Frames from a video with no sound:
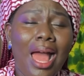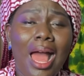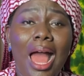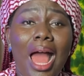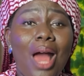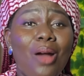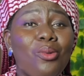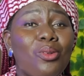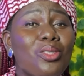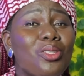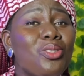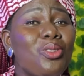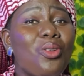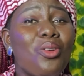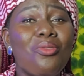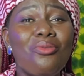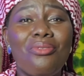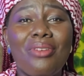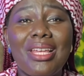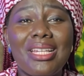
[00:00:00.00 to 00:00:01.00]
I was
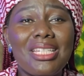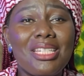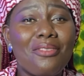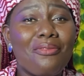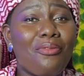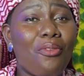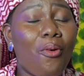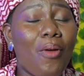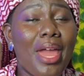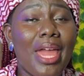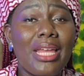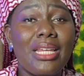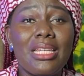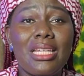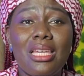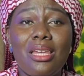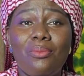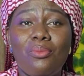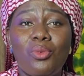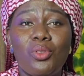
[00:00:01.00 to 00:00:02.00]
not ready for
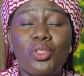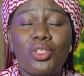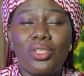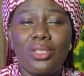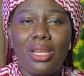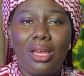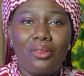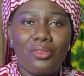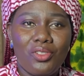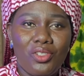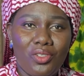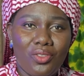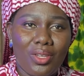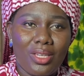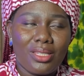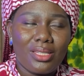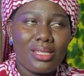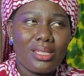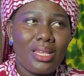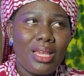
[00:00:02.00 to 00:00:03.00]
any emotional
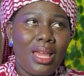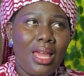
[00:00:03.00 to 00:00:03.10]
stress.